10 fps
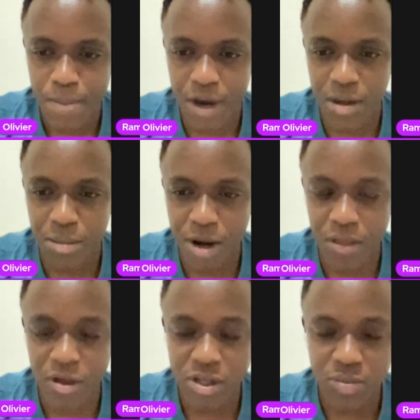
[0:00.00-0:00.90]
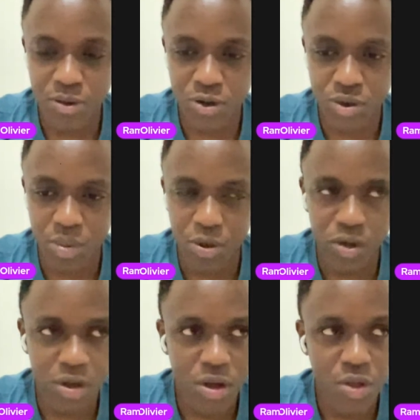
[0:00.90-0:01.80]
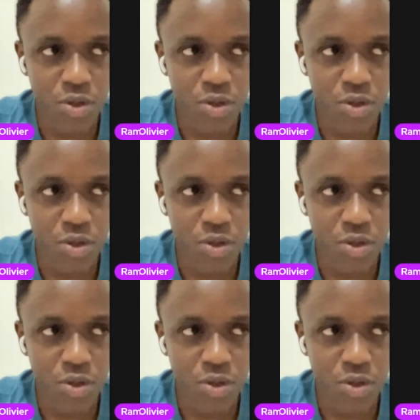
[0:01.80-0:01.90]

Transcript: My internship was remote,